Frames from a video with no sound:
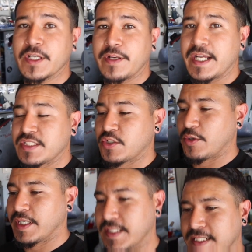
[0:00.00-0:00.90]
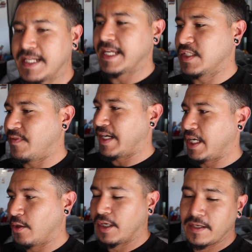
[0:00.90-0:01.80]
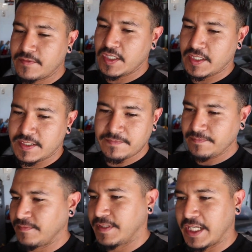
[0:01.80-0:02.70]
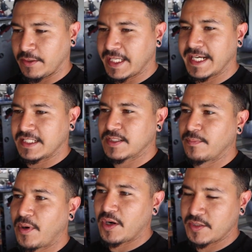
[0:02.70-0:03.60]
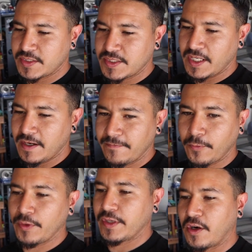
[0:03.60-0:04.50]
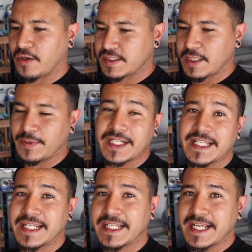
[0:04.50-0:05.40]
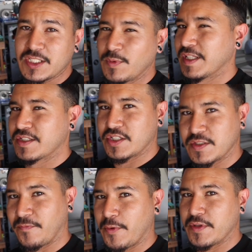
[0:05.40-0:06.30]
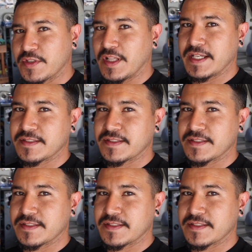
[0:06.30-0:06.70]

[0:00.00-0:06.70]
you guys enjoyed today's video of just, you know, getting some parts for the cars that we needed, as well as just some 4th of July